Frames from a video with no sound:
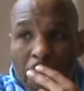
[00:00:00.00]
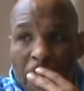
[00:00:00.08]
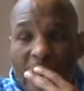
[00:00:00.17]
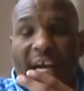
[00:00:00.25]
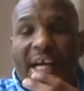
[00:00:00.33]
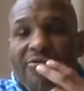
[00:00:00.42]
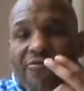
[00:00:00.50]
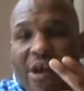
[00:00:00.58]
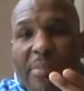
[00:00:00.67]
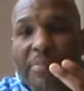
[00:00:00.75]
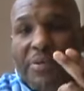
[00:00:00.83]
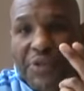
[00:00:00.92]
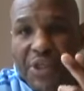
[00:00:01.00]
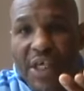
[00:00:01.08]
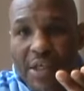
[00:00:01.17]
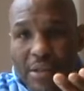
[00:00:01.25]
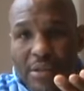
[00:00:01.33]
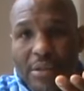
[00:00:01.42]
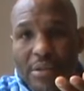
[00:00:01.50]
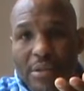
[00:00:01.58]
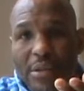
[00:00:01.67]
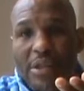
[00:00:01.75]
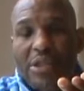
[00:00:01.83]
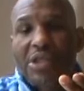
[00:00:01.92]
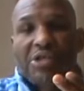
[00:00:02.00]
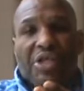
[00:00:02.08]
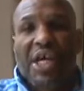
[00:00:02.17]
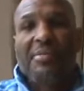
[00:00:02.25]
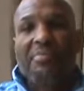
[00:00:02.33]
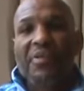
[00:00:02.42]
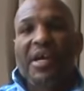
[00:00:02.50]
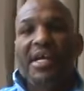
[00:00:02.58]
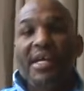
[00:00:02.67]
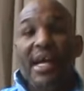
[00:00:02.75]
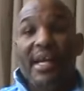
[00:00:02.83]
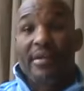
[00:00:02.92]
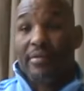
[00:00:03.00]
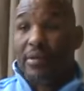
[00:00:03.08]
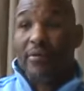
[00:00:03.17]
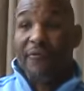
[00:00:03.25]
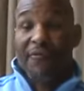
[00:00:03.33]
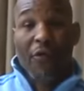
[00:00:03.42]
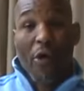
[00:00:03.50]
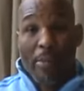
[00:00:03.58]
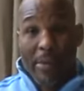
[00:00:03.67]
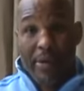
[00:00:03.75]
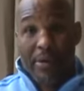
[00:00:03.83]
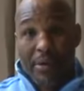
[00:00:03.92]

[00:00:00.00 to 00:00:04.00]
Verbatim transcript: that can represent the same thing that former